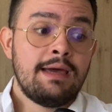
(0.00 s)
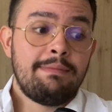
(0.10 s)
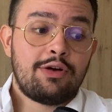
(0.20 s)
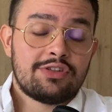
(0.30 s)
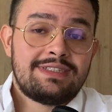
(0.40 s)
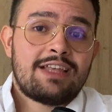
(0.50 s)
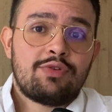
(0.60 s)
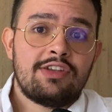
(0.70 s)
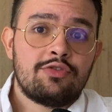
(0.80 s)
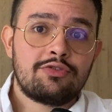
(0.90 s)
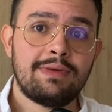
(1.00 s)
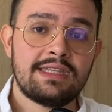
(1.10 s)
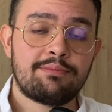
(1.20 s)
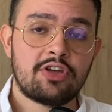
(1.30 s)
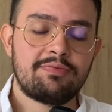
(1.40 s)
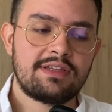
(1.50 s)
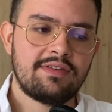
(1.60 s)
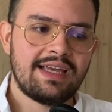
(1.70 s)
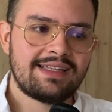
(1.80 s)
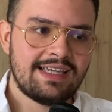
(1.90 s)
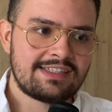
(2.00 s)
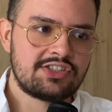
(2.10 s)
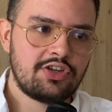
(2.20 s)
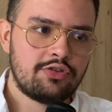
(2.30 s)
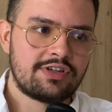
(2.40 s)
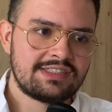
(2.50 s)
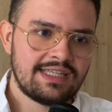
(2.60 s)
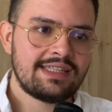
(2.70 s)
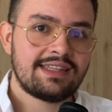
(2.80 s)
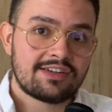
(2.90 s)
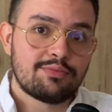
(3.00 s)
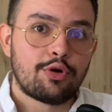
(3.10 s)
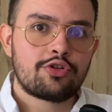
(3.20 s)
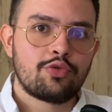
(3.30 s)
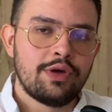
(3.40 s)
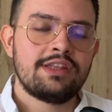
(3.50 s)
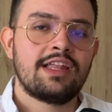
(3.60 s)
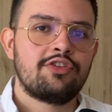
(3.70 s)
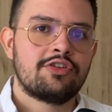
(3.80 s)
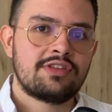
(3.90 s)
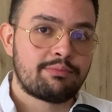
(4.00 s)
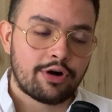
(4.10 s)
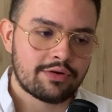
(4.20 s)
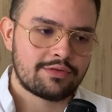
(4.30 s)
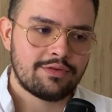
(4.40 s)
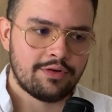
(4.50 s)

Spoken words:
because that's what is going to make the prospects essentially understand that there's more to it than just the product,